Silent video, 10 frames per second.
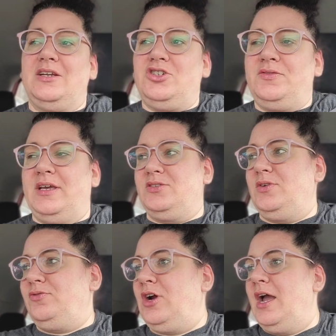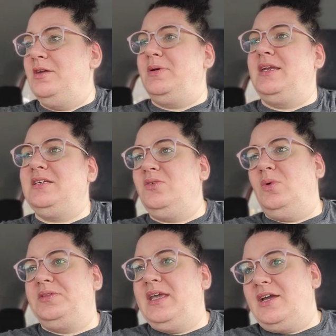I should have asked for fried, but I didn't
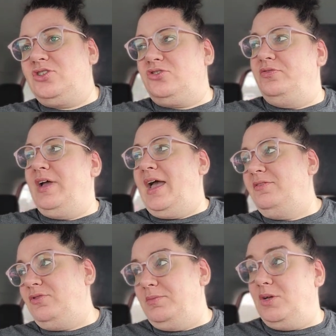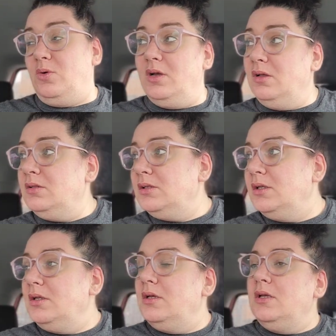want the extra fat from the oil
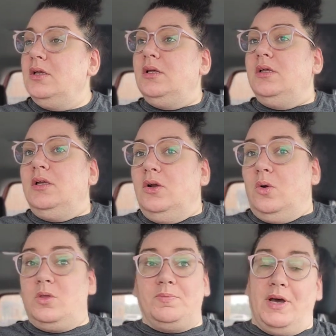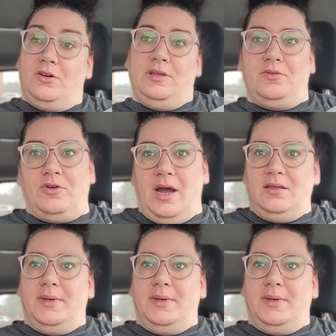or the butter they would fry them